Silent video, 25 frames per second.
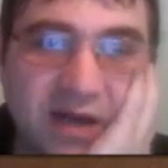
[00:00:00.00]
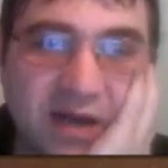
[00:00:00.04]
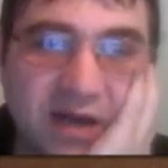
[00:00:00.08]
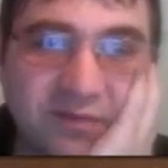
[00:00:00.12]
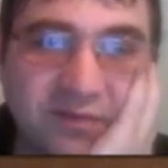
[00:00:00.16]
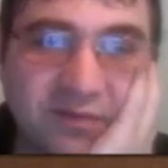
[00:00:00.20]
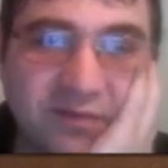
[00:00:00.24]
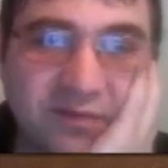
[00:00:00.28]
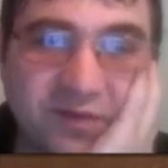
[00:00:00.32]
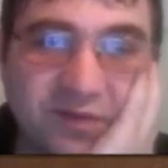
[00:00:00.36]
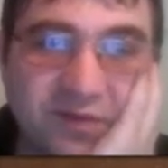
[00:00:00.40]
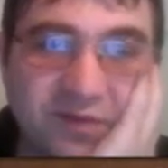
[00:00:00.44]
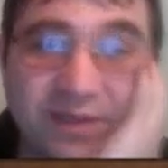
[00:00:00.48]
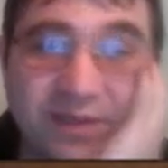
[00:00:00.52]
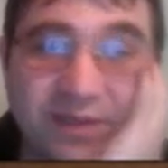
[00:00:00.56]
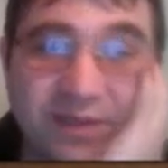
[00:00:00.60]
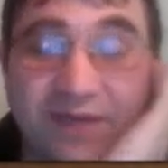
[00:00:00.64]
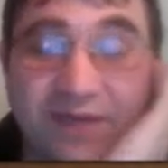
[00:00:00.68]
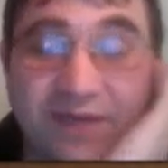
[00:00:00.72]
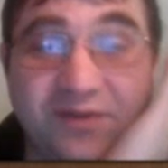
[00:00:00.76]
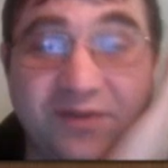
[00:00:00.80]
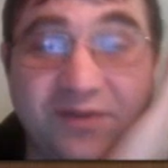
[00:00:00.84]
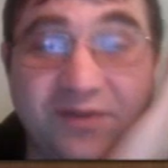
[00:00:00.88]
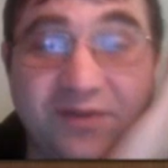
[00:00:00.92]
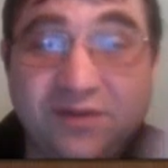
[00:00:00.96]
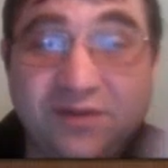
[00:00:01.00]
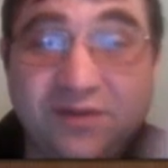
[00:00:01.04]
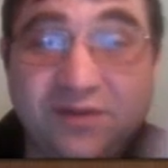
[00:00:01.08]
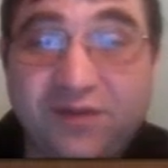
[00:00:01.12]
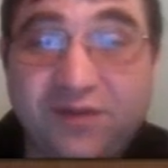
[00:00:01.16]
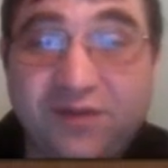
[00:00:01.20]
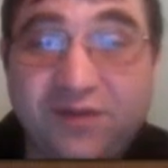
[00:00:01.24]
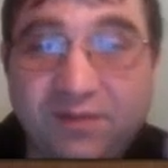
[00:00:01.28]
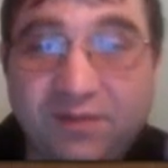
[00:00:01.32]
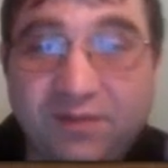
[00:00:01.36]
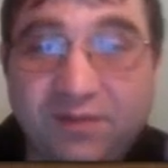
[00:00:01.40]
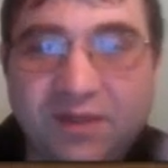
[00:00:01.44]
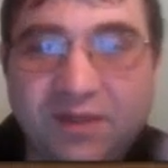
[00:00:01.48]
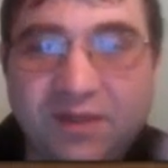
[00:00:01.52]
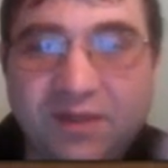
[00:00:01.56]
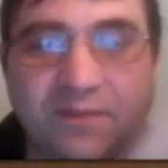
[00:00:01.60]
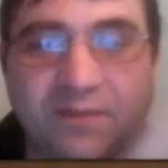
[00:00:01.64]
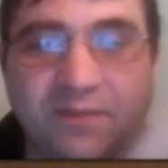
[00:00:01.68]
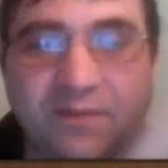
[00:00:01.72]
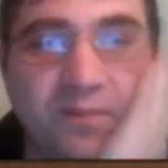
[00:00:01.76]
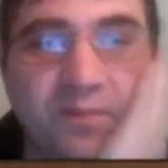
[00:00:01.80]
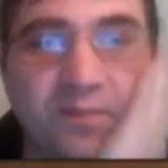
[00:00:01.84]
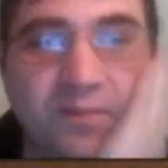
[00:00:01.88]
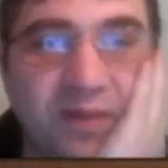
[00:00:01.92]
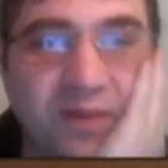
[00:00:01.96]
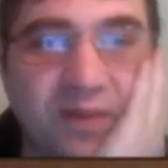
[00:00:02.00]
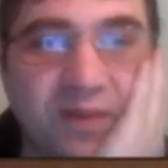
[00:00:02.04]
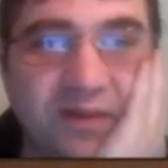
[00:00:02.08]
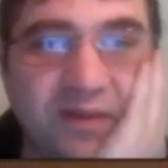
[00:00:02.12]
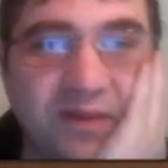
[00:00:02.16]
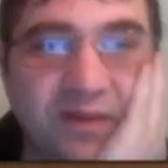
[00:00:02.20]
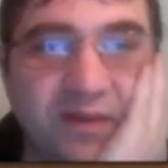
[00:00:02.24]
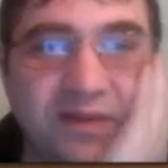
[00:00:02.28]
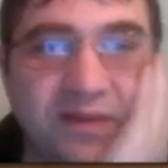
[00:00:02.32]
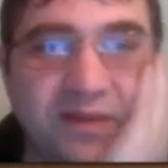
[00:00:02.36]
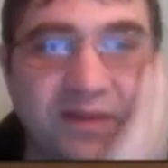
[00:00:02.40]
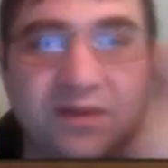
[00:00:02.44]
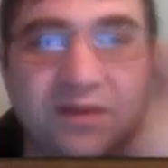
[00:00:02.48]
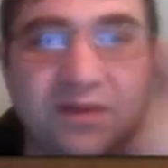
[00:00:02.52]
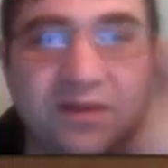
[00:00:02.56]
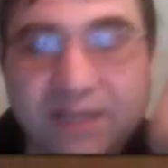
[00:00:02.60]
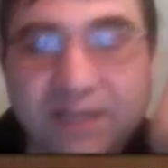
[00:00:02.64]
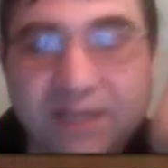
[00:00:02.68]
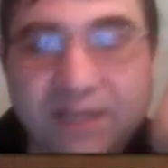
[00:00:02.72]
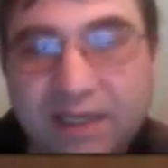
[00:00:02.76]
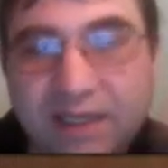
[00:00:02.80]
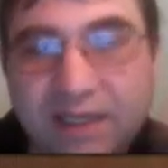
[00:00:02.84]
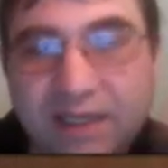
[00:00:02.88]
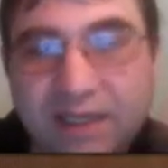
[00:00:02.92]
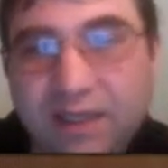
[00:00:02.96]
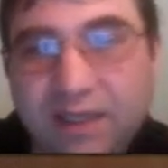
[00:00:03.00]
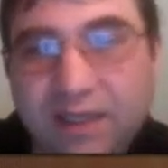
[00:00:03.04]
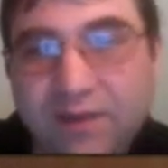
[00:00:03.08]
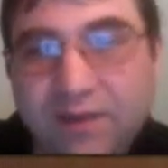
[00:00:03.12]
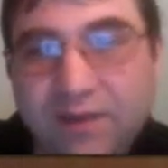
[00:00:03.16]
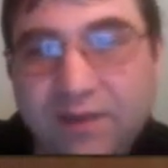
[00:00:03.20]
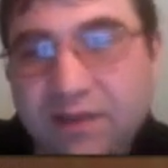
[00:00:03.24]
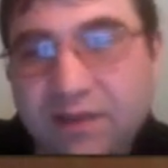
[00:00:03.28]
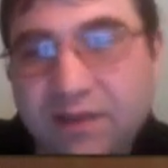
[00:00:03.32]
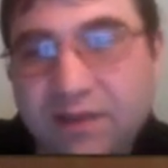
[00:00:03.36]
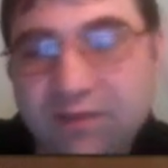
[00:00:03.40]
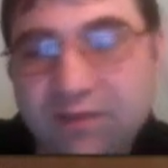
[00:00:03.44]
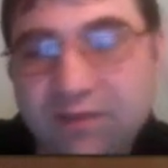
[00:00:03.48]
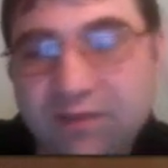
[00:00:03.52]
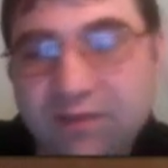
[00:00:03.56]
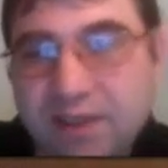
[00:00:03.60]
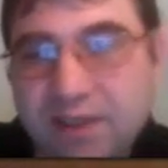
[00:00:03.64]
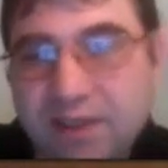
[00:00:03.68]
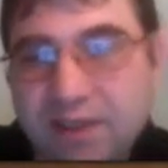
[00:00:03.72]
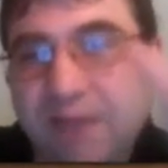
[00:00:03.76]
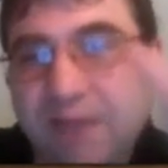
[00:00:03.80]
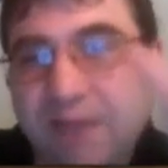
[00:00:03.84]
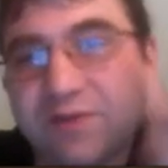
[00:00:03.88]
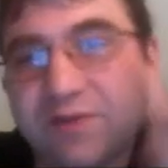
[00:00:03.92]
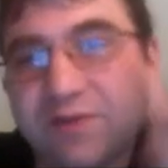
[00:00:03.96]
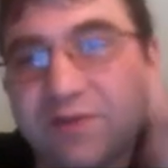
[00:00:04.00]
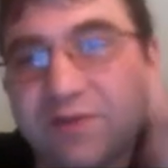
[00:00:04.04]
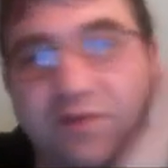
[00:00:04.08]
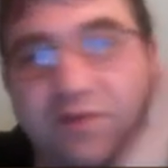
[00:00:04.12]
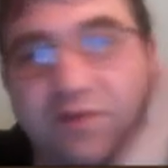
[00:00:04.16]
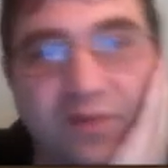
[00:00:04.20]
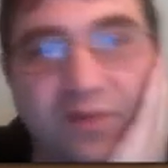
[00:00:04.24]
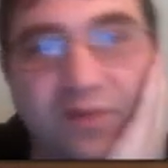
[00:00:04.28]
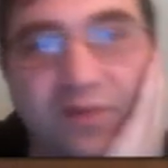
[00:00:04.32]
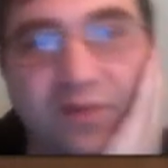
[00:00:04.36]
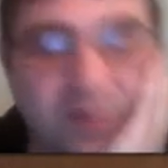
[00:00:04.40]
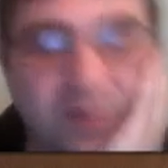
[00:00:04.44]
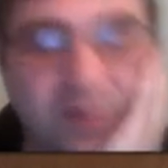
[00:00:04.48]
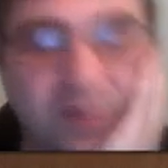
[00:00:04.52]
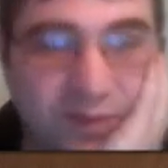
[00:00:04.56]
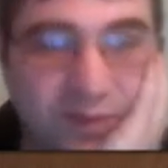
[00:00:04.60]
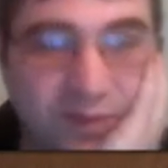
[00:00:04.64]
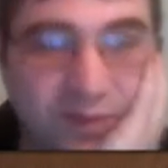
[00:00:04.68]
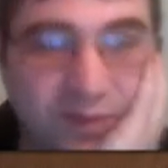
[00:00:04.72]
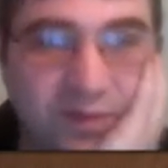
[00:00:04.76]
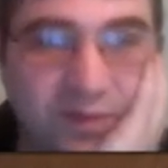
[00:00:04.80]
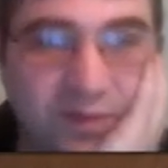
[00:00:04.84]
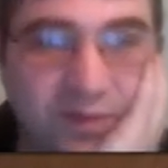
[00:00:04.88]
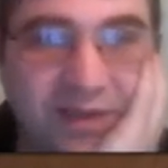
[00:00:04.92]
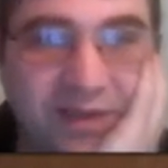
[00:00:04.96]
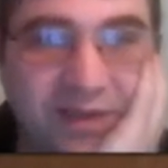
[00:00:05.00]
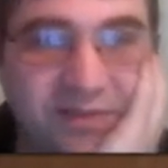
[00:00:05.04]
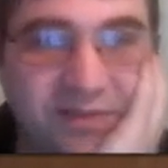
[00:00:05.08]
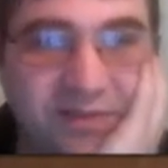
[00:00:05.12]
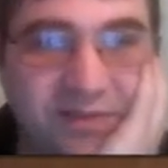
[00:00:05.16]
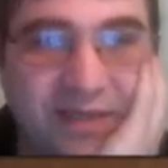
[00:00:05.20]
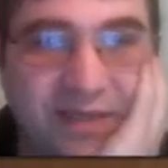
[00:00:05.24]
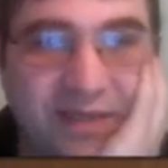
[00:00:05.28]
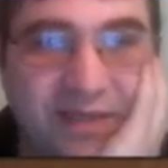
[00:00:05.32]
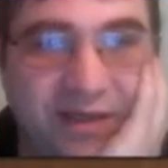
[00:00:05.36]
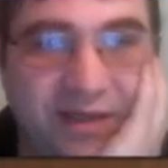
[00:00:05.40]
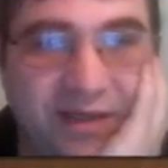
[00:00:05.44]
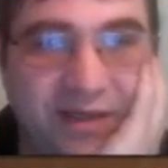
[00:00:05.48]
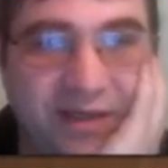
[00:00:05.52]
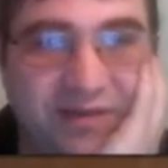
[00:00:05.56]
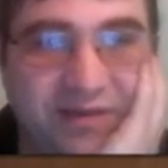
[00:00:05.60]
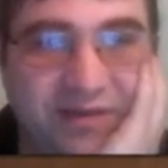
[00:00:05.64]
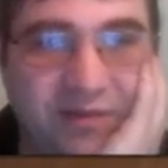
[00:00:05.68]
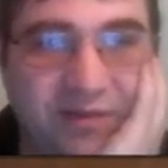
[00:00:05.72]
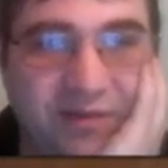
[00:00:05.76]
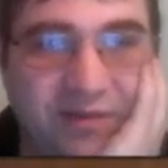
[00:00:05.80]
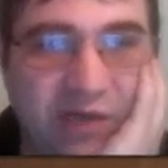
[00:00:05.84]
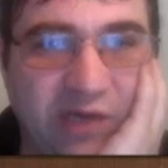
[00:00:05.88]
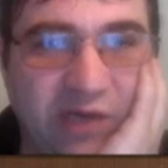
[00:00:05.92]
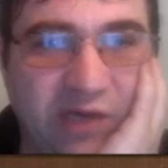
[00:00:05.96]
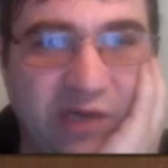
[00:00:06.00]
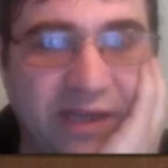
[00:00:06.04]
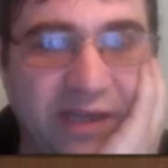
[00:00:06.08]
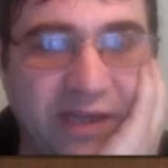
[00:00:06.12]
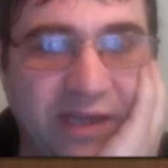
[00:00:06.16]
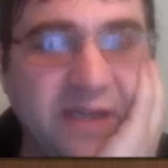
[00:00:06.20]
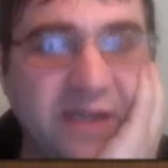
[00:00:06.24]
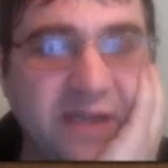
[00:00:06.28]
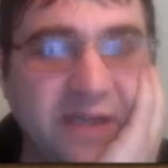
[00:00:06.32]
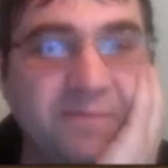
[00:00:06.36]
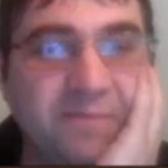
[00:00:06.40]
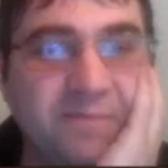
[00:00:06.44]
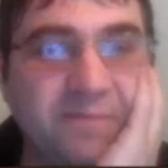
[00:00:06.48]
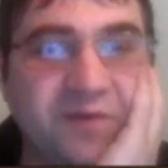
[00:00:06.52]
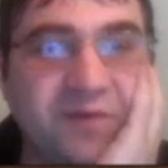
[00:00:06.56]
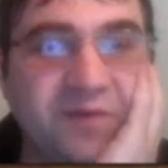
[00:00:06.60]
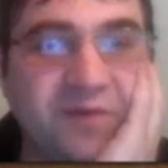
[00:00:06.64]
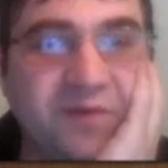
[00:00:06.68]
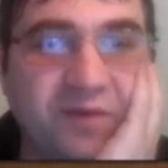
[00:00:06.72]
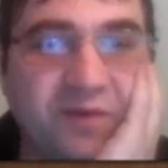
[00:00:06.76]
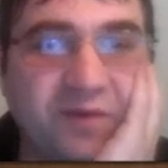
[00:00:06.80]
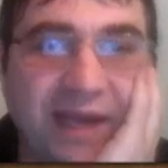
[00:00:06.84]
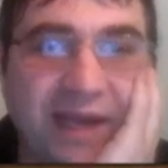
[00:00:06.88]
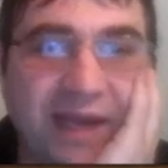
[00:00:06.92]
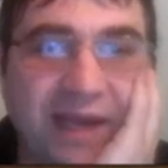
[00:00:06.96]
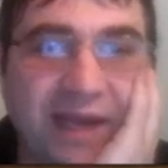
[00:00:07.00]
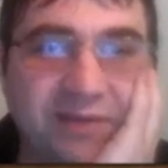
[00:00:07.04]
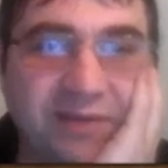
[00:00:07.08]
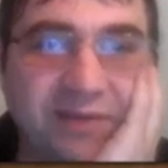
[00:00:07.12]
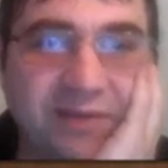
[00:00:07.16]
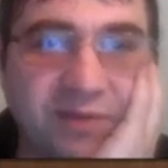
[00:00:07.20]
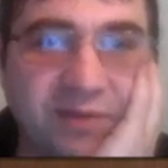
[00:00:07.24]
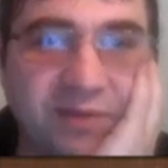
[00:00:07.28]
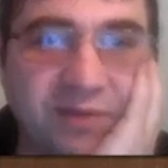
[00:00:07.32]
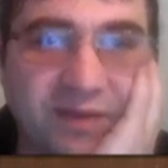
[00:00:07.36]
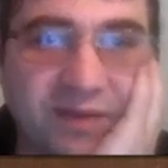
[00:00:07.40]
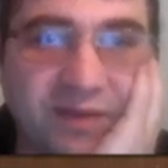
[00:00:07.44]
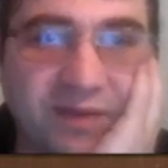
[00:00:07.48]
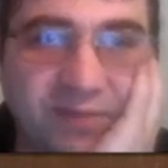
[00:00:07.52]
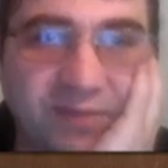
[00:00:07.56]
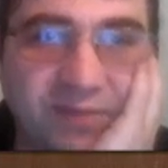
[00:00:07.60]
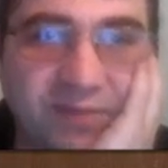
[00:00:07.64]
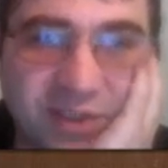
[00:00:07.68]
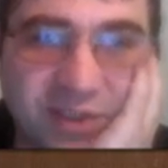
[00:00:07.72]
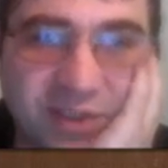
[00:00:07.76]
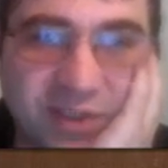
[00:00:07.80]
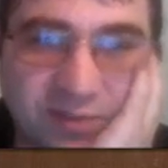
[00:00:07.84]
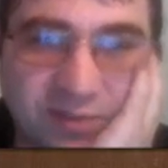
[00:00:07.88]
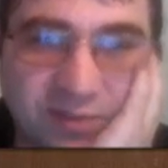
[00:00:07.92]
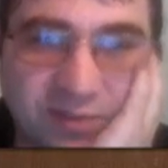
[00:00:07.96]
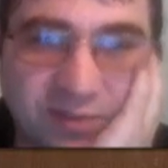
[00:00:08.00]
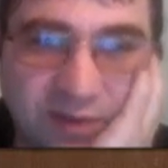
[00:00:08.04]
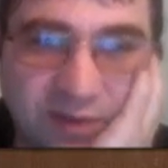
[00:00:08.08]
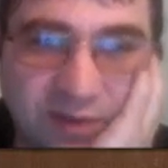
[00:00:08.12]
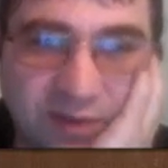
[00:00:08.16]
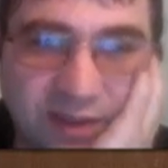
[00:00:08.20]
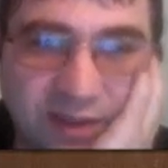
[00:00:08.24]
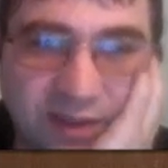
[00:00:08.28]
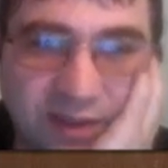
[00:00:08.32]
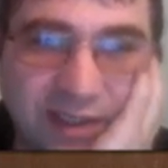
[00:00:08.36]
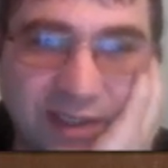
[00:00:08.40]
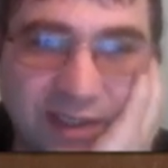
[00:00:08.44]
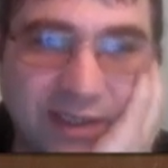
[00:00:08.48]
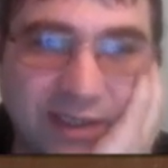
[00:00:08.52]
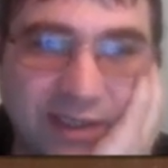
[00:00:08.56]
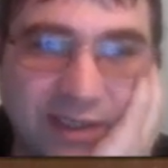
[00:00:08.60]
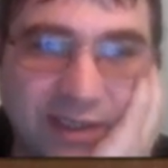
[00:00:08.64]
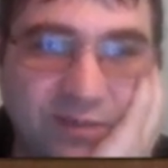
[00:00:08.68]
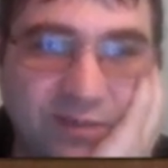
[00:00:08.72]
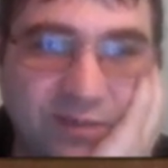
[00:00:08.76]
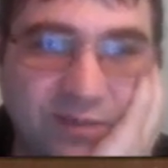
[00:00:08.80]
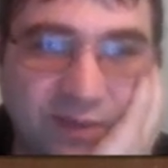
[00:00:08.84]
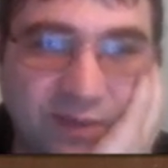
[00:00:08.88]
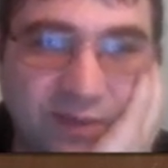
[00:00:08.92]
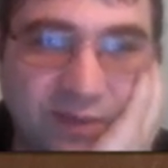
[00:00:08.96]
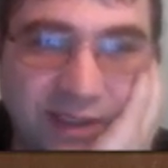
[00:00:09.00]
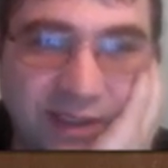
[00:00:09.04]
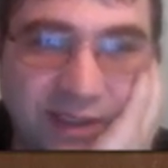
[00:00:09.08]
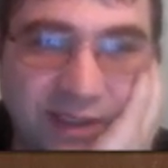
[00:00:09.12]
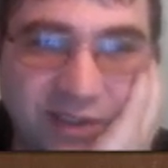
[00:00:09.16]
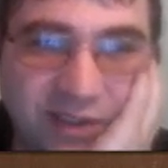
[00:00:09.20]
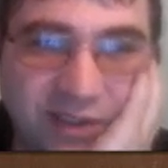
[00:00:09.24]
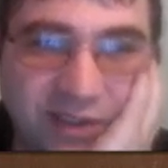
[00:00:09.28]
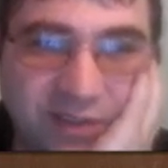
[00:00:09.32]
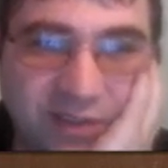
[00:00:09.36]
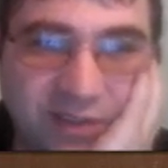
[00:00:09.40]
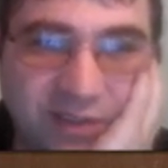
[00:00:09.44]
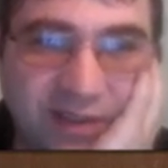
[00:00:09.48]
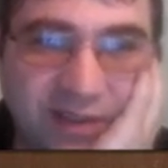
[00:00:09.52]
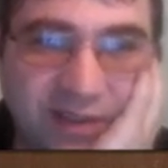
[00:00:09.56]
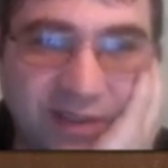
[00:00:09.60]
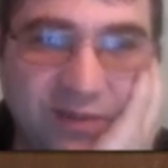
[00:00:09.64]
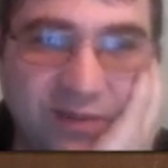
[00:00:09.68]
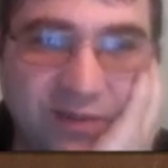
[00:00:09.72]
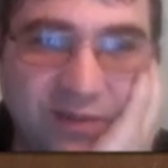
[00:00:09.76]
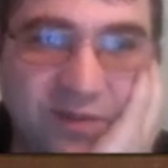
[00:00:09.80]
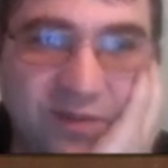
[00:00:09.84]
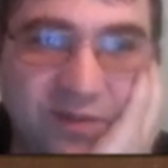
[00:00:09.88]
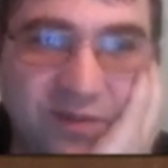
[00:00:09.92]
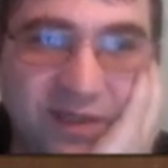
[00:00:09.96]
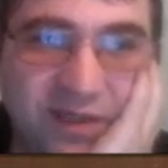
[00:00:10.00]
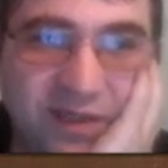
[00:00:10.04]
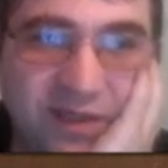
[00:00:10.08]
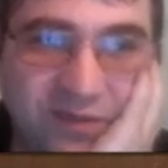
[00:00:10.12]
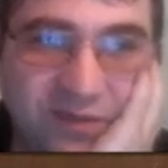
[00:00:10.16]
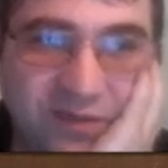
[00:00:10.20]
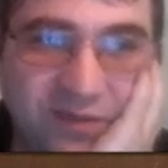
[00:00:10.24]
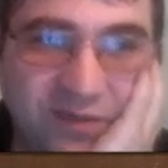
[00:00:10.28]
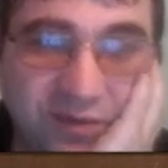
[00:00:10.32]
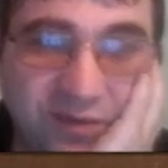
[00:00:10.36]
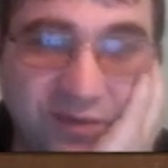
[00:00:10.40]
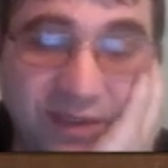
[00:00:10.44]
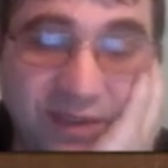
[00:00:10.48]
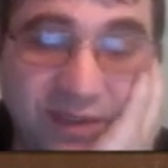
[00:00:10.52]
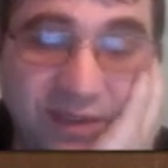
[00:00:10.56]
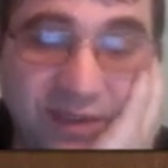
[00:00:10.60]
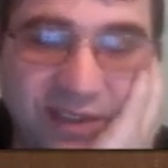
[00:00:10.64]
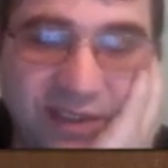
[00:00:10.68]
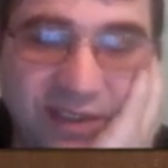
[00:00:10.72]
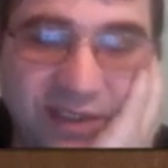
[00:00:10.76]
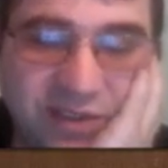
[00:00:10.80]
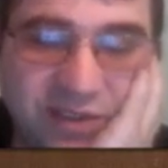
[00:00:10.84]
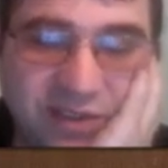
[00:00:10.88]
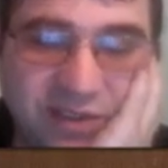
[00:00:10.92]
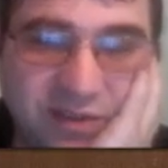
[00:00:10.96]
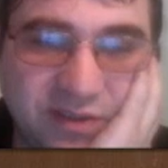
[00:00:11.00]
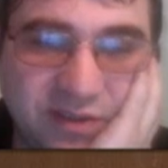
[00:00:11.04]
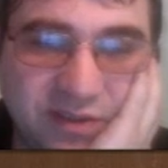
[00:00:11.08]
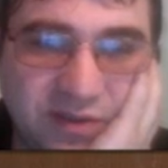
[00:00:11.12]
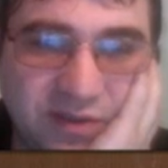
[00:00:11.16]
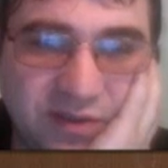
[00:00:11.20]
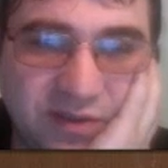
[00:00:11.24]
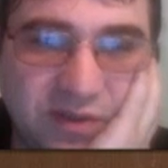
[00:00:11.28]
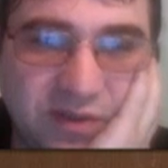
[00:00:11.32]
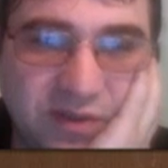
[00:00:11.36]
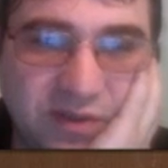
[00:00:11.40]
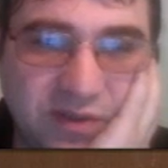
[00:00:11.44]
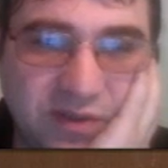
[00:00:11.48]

So we have to do something. But literally anything that we capture this rook with will lead to mate in some way. So if we capture with the bishop or the knight, we're getting checkmated with queen f2, queen h2.